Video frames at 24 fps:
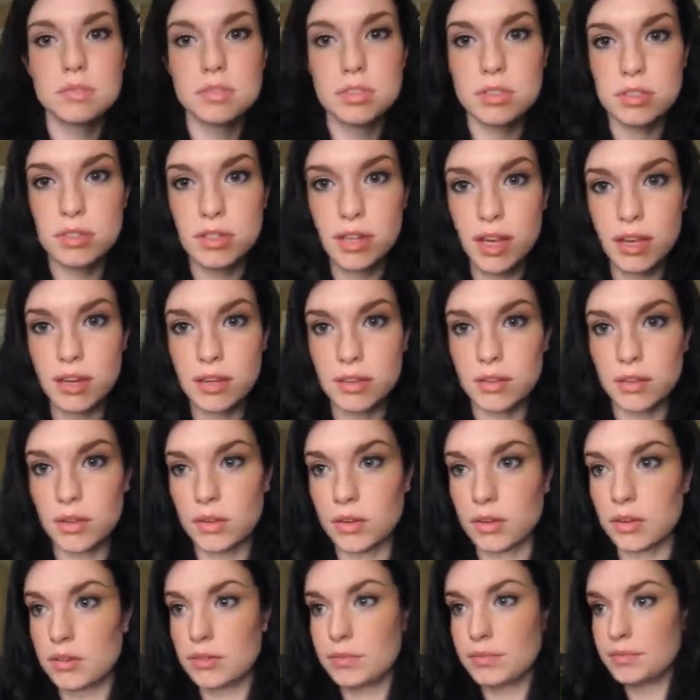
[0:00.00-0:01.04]
Just add a
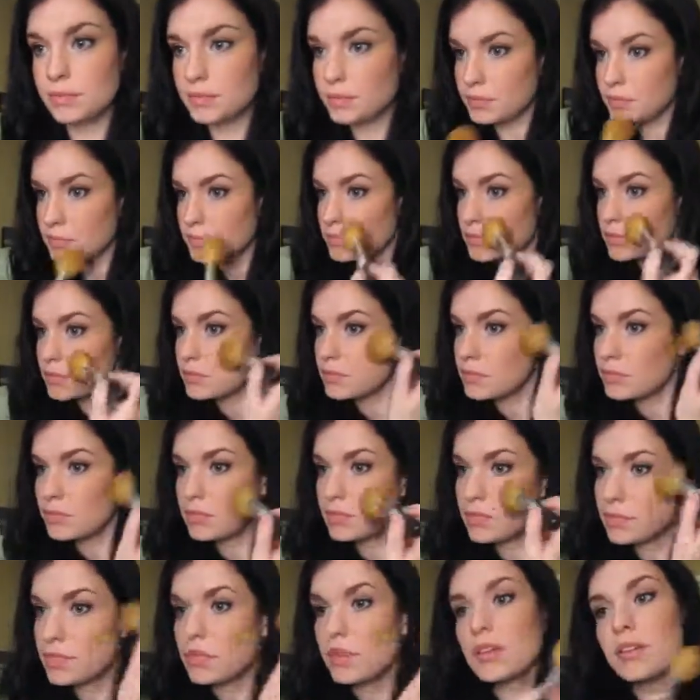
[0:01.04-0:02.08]
little
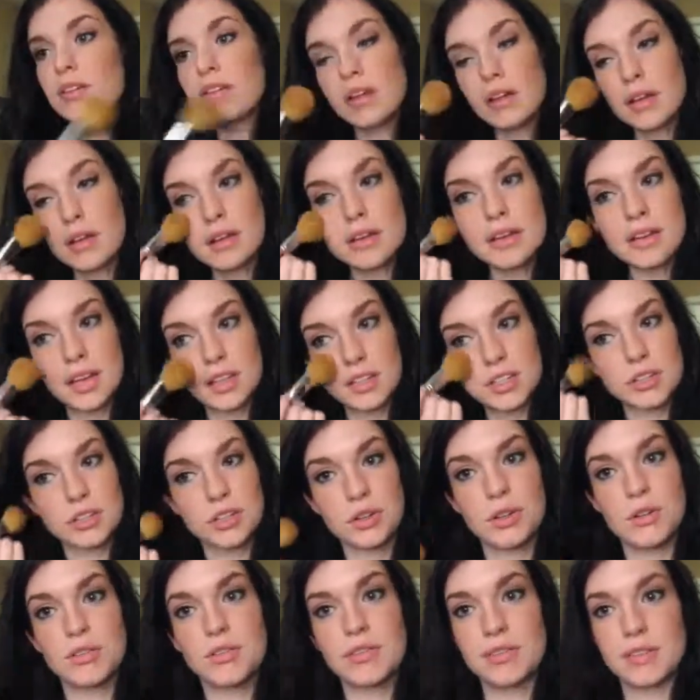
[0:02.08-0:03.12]

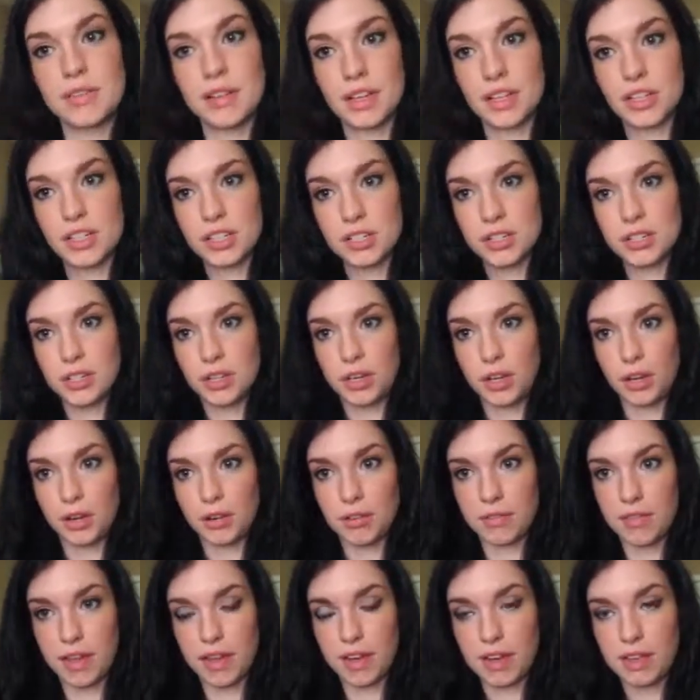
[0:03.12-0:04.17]
natural flush to your
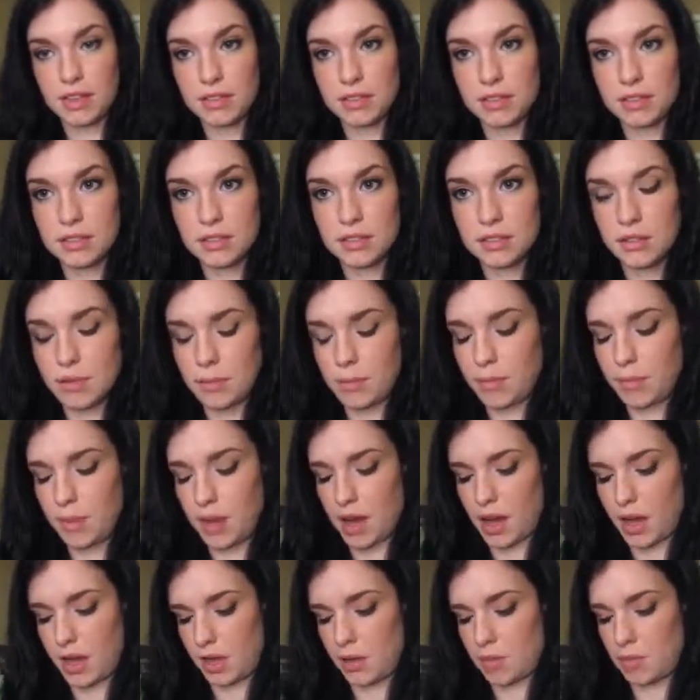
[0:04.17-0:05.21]
face
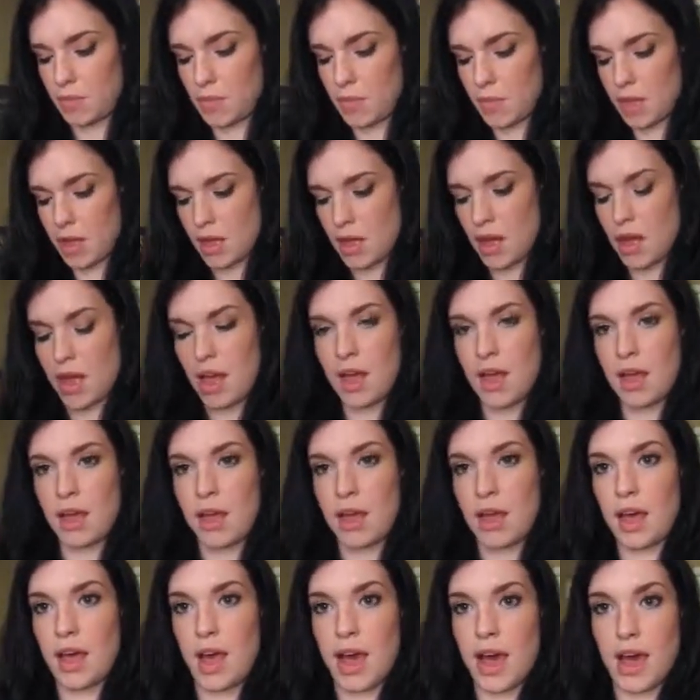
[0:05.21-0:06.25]
by
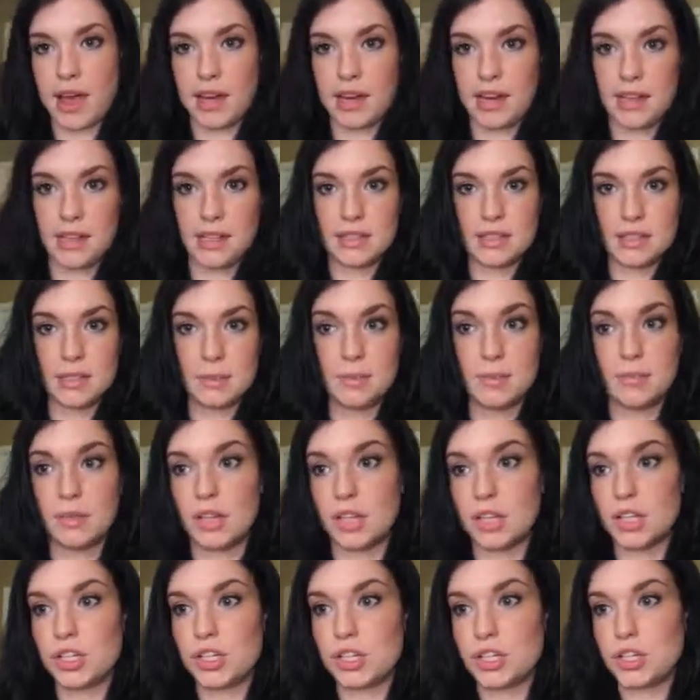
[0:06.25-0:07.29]
adding some
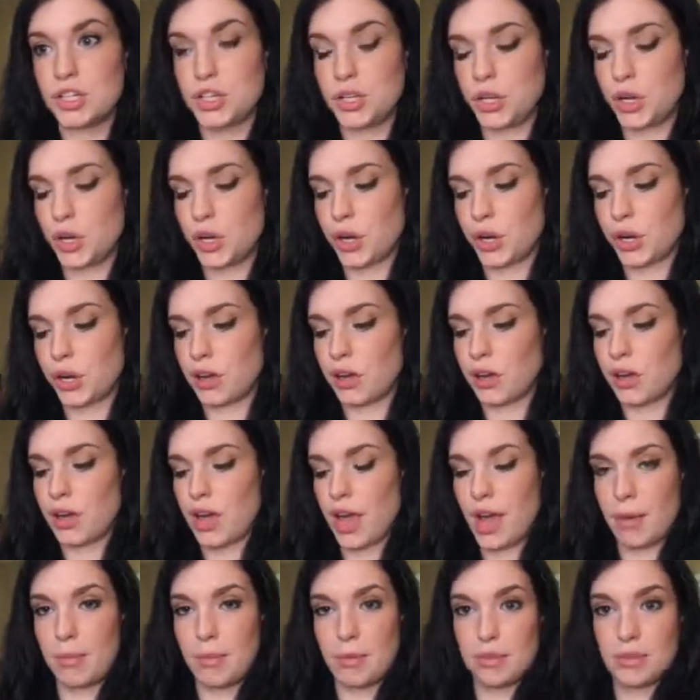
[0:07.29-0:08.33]
blush to your
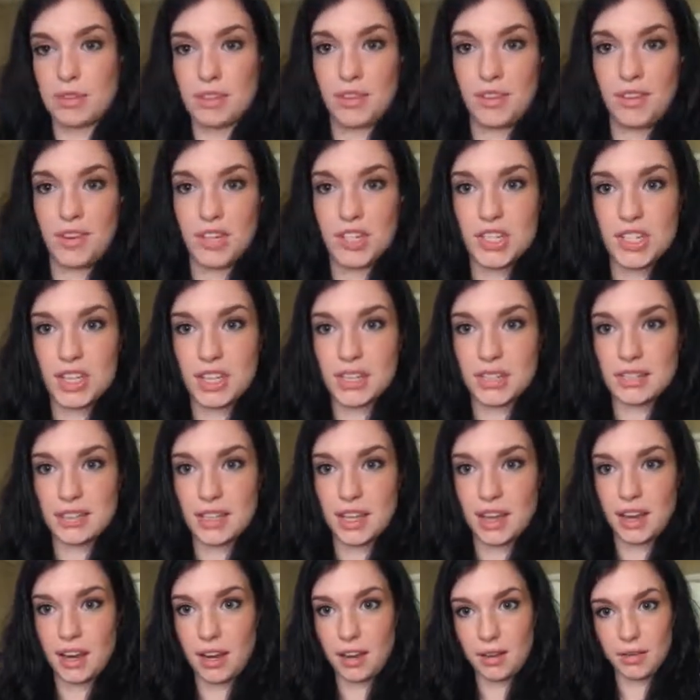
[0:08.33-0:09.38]
apples of your cheeks
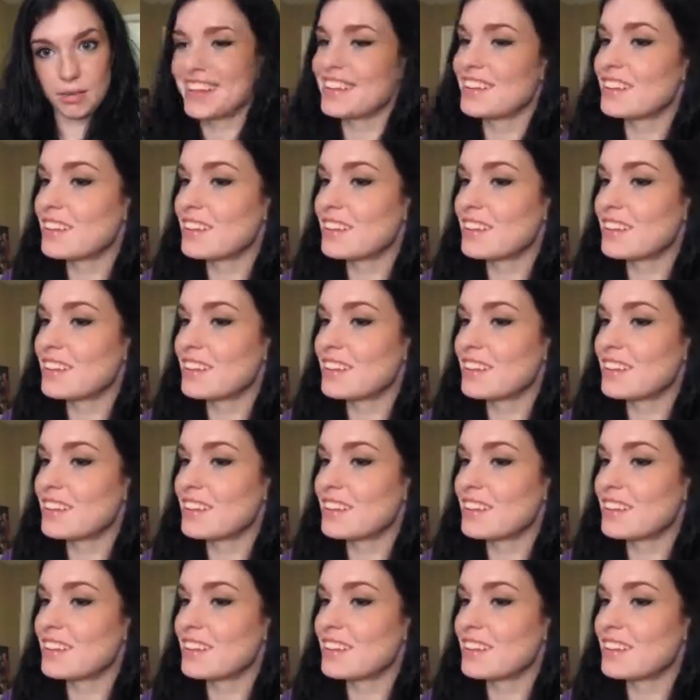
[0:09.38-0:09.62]
there.